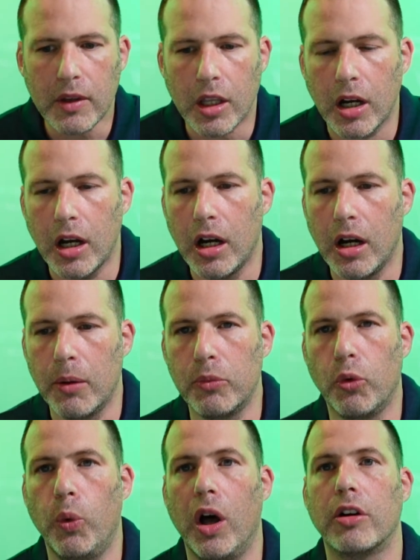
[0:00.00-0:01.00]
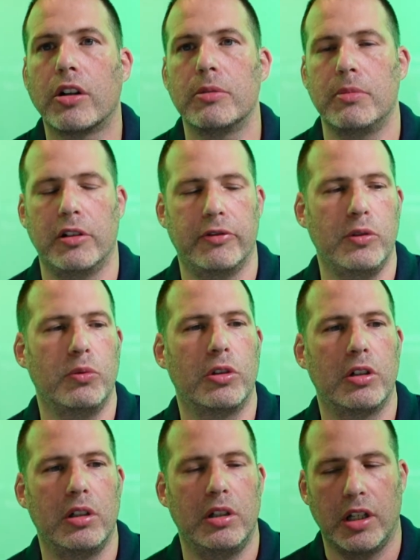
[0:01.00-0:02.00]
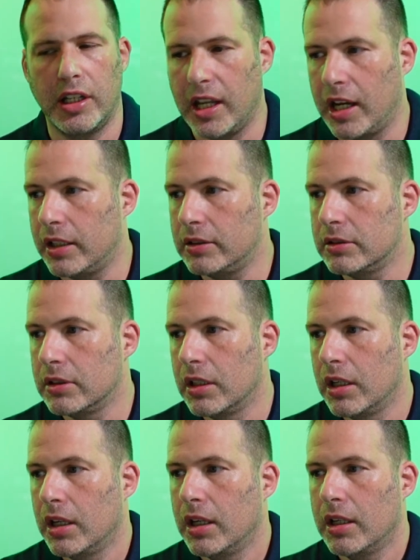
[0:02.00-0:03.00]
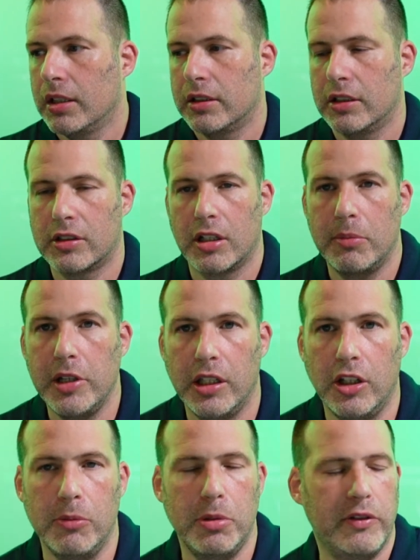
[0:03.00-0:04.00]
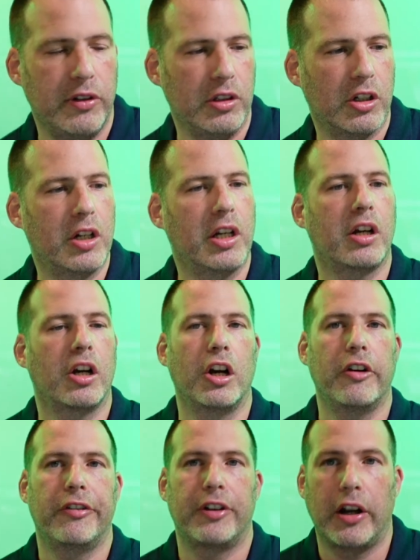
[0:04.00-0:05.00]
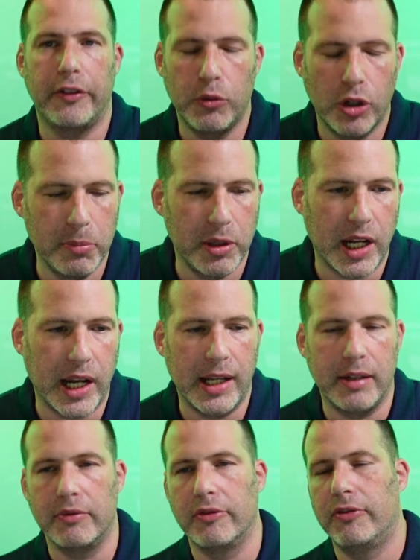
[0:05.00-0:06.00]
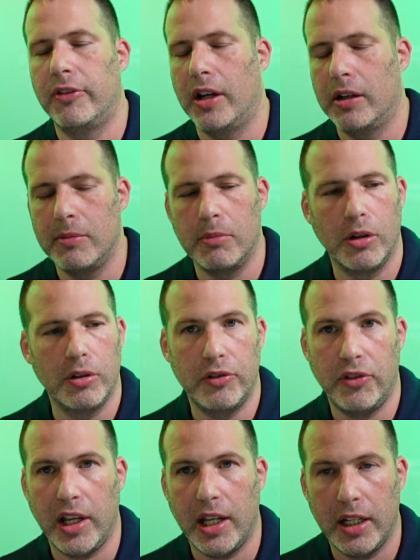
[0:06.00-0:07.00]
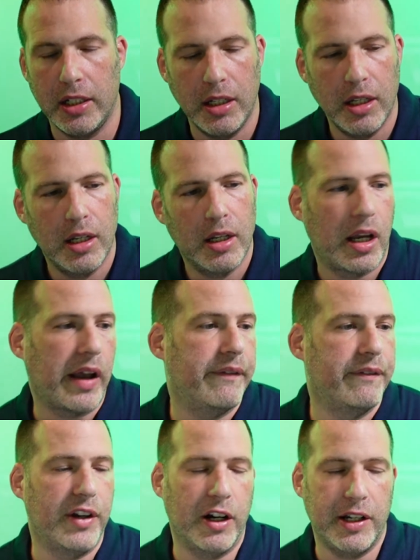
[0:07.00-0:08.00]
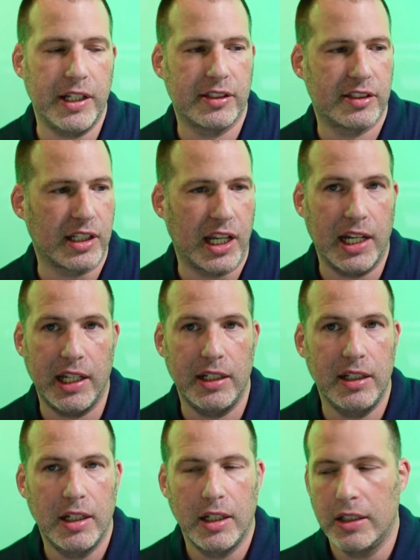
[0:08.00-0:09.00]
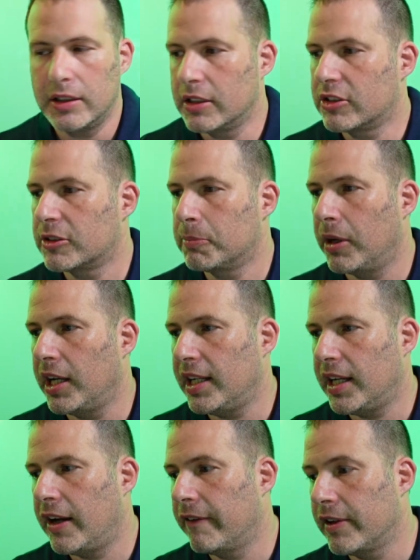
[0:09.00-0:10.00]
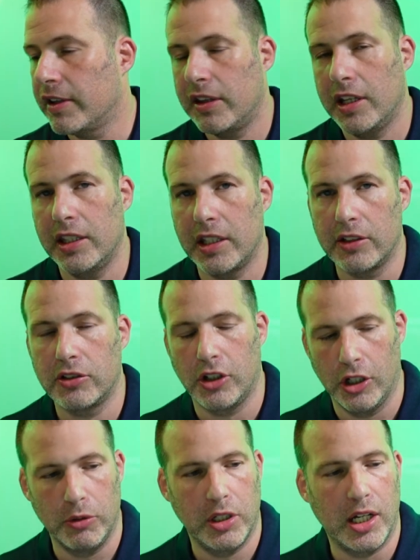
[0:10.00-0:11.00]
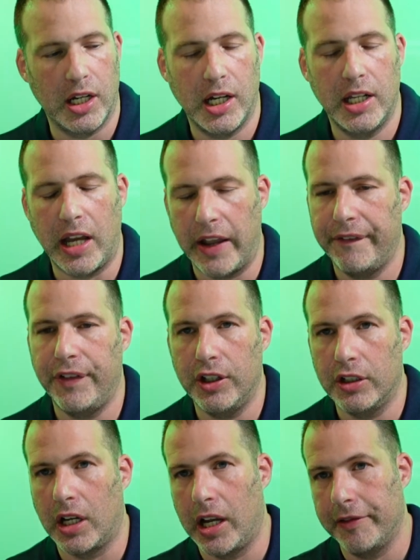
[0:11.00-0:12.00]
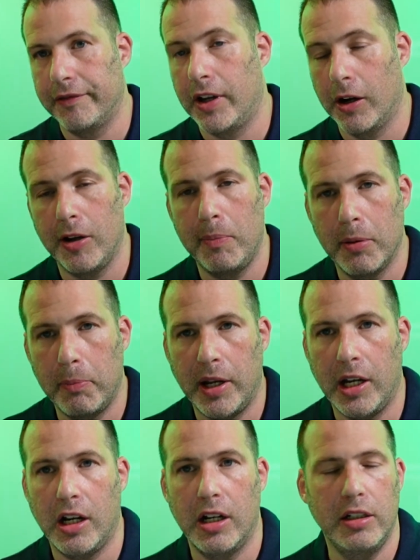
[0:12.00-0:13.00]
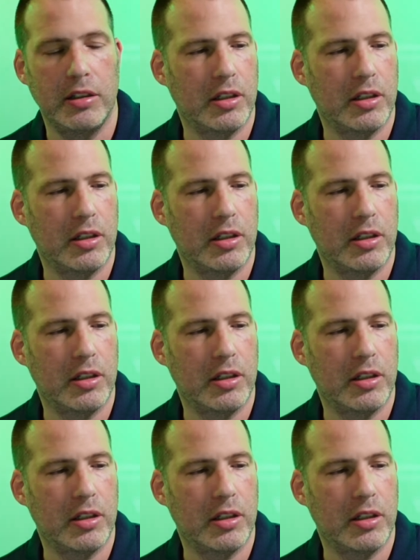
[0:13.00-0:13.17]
Welcome everyone again. There's going to be a little bit of a learning curve for everyone, but I am very motivated. I'm very excited. Despite everything that's going on, I feel I am very prepared